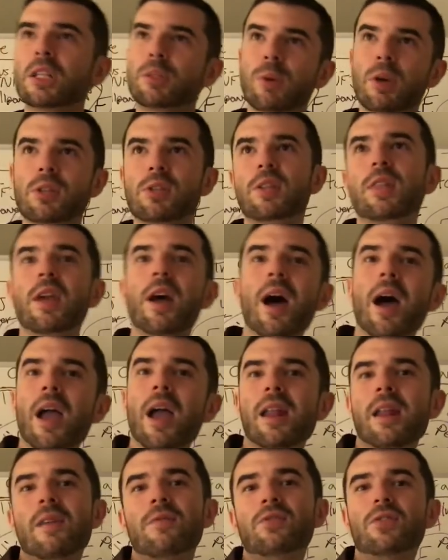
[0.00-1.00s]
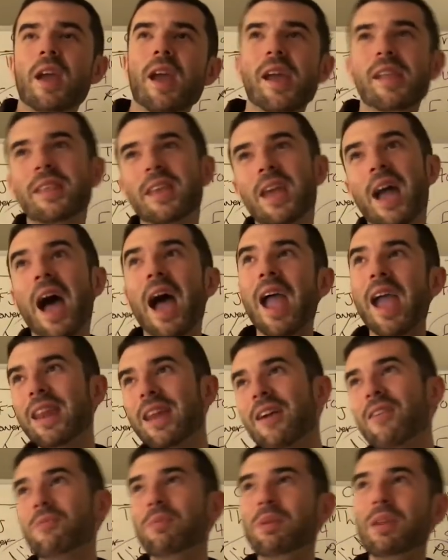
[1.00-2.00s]
especially the INFJ and the
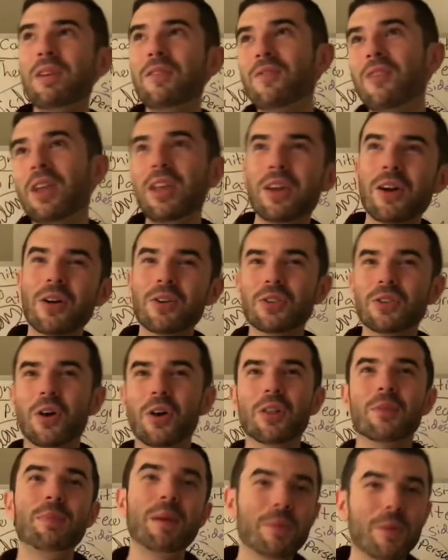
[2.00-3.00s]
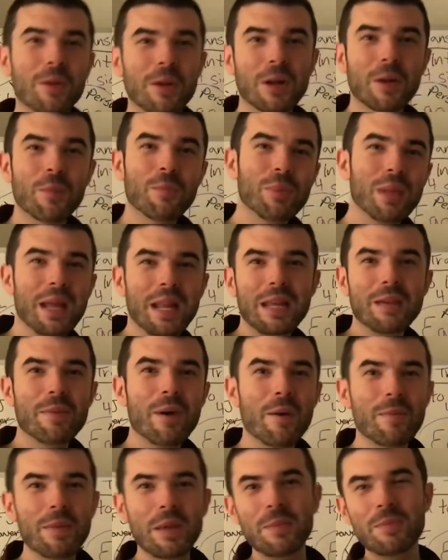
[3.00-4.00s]
INFP videos, all the people are complaining
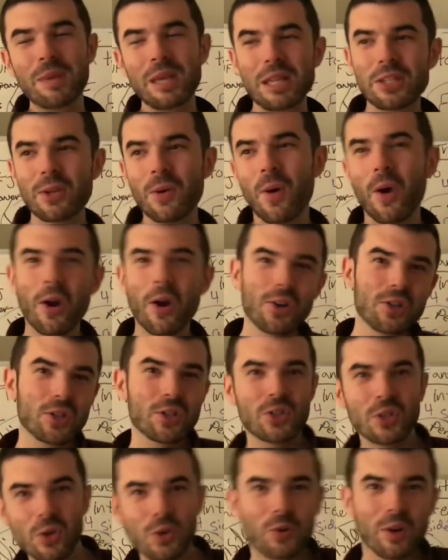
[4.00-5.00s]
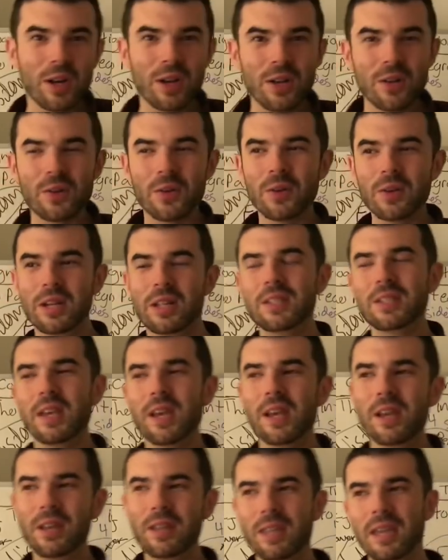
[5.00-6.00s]
about me being so harsh and so critical. And it's
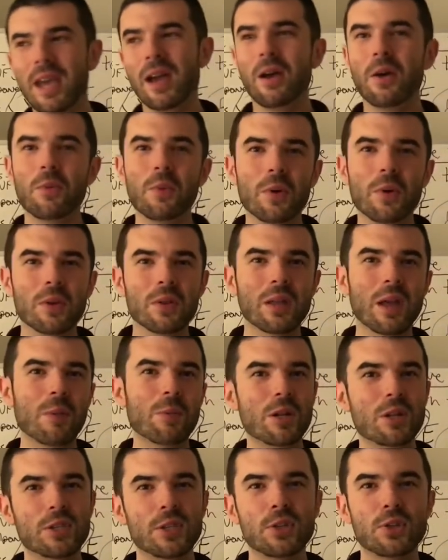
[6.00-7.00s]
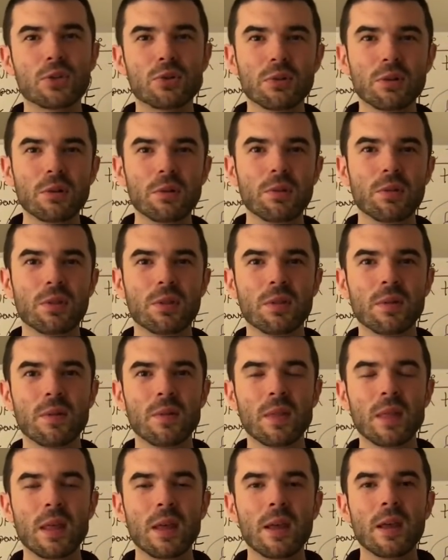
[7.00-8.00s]
like, yeah, well, I mean, it's the truth.
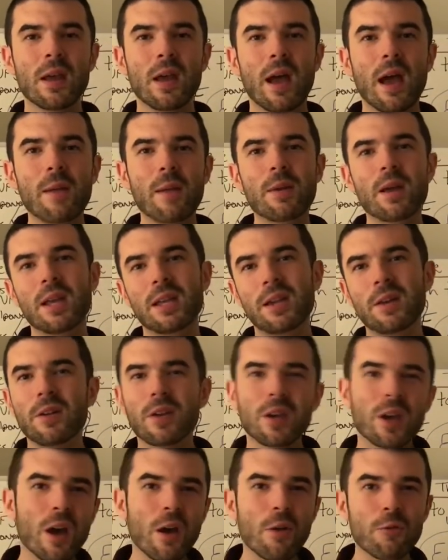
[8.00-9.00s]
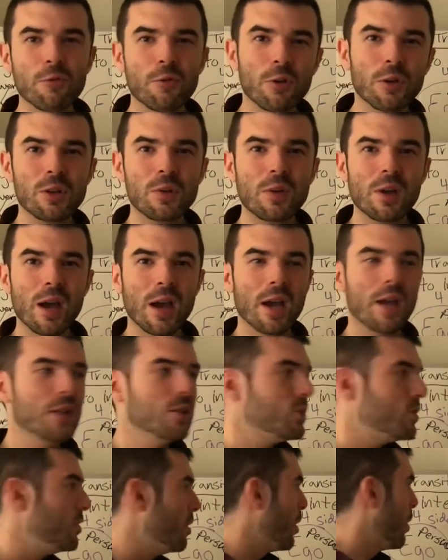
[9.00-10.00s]
I'm not here to comfort you
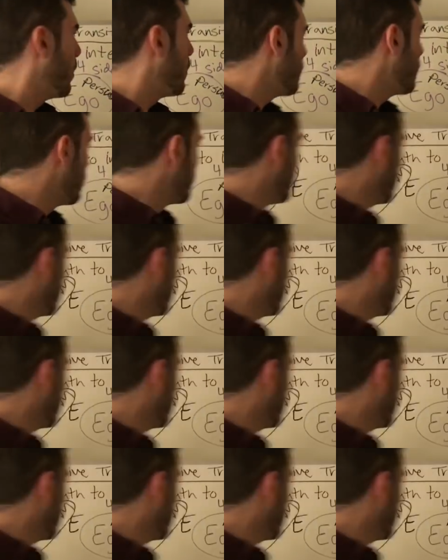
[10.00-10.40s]
guys, you know,